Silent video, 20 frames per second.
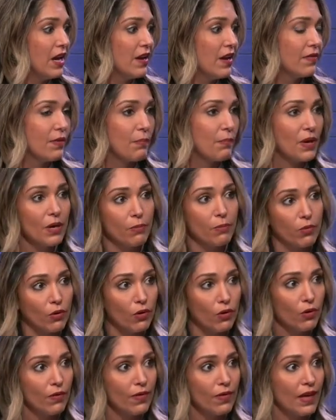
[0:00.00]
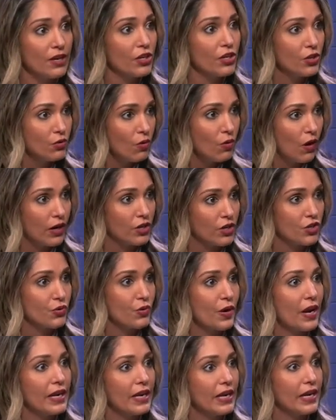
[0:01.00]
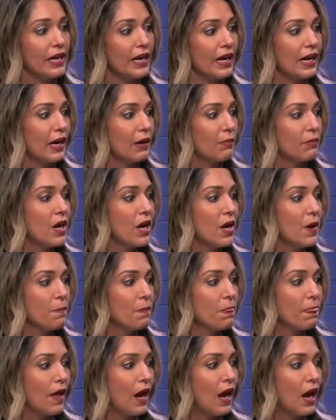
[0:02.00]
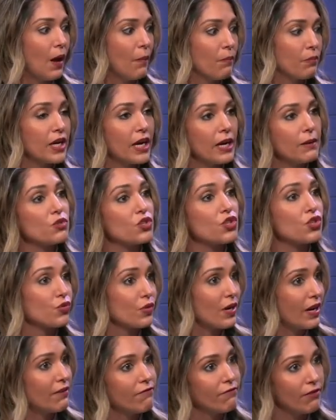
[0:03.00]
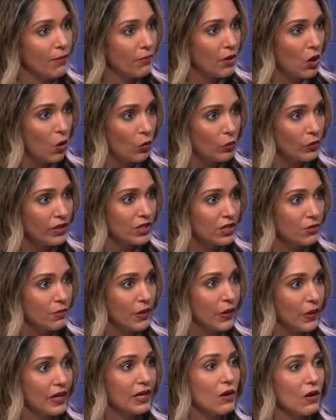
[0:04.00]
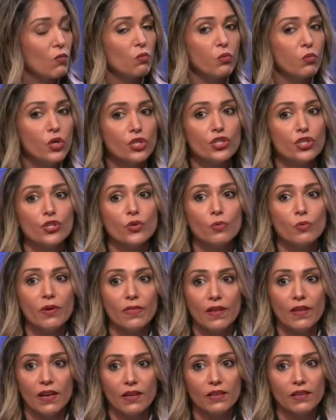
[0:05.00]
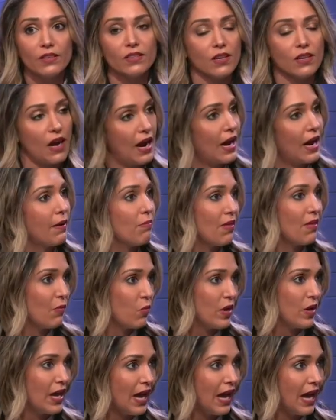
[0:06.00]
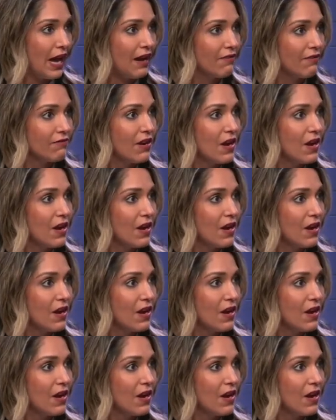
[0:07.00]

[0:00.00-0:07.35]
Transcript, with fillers: the people that you are training up um, comes straight from the Holy Spirit. Would you, with the little time that we have,